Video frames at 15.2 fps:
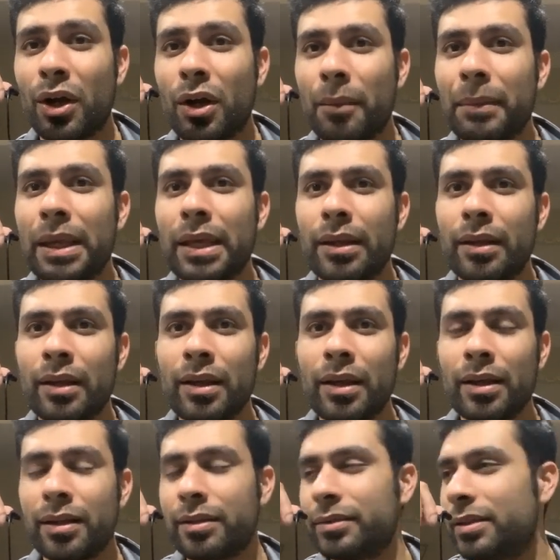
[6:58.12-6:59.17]
what I mean?
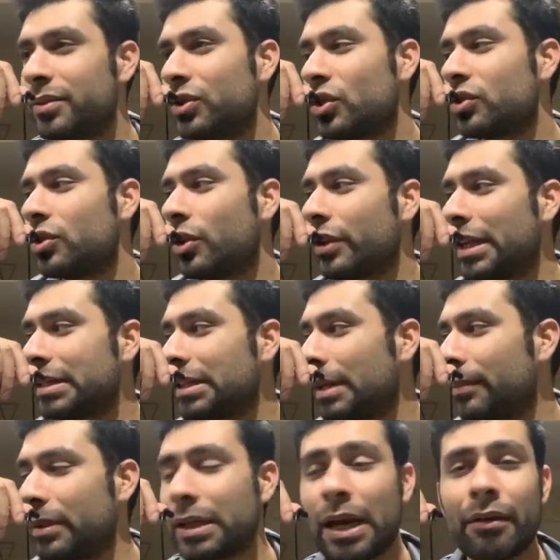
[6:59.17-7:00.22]
Because he's just not that
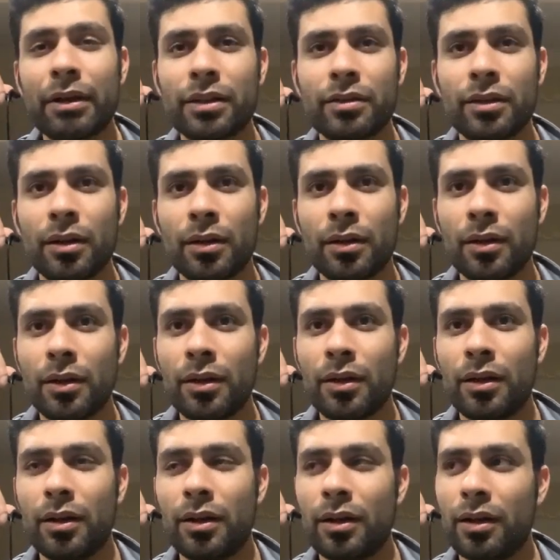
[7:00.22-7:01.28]
type of character.
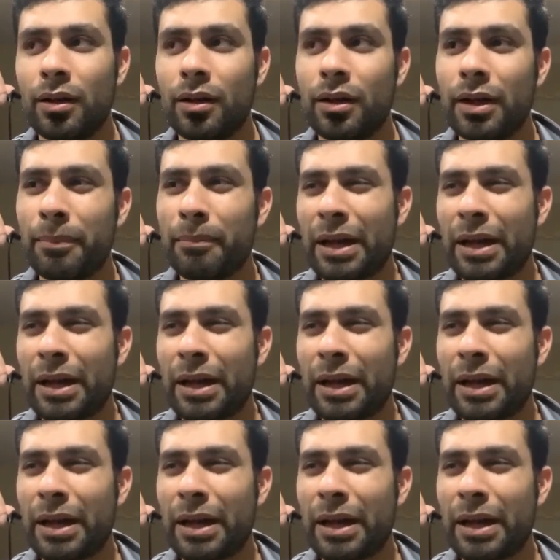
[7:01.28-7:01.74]
And